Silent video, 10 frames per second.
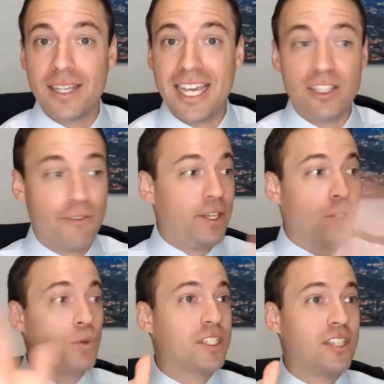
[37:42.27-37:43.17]
Is it
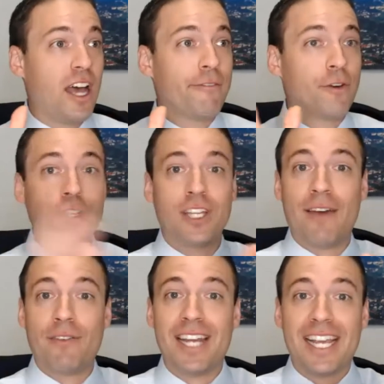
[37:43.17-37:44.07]
filled with stuff, or you
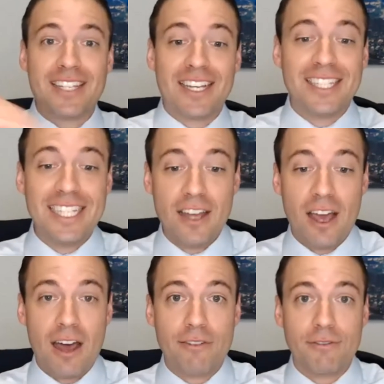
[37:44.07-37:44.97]
have it nice and cleaned
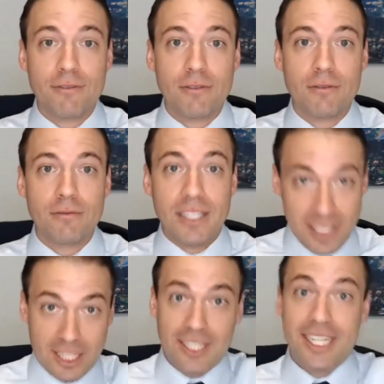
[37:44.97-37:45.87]
off? Is it
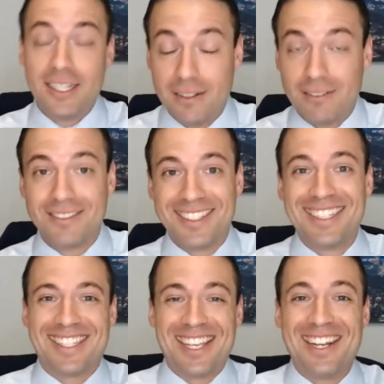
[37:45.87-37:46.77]
clean?
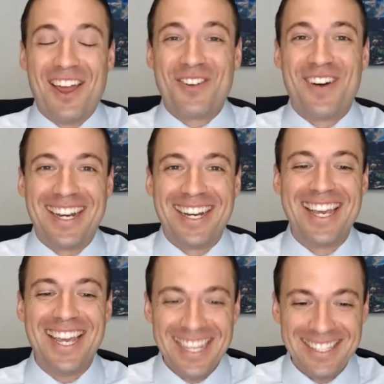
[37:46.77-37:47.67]
It's another one.
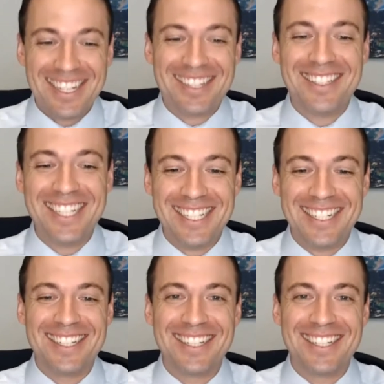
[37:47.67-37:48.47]
Is it clean?